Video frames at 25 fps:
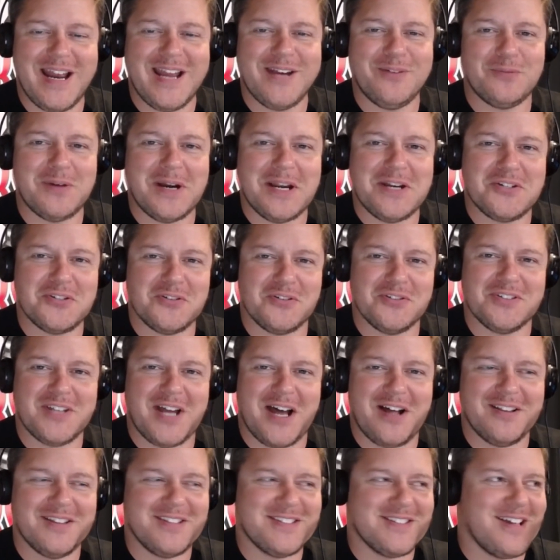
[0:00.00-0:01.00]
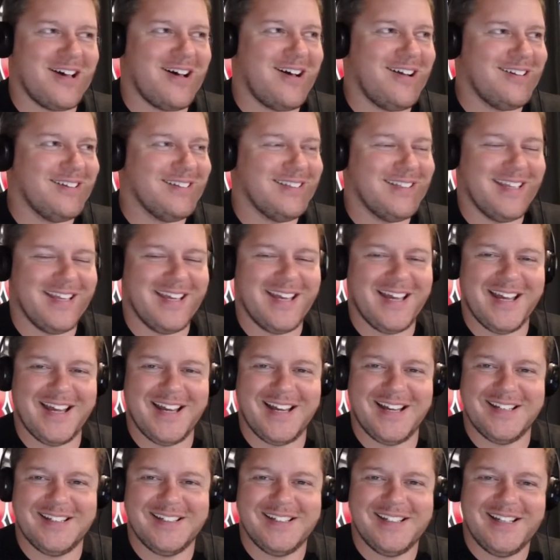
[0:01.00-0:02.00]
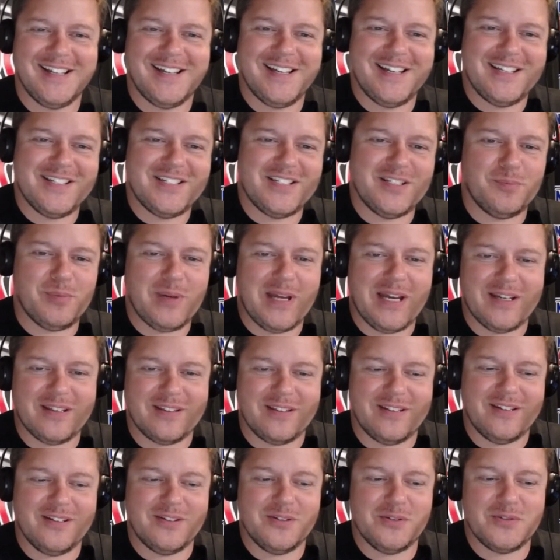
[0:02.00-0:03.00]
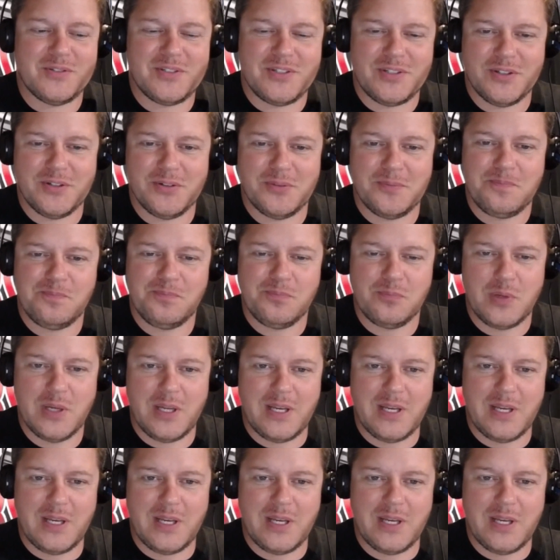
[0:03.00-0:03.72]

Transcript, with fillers: right, Rachel Dolezal? Yeah, she's back in the news too.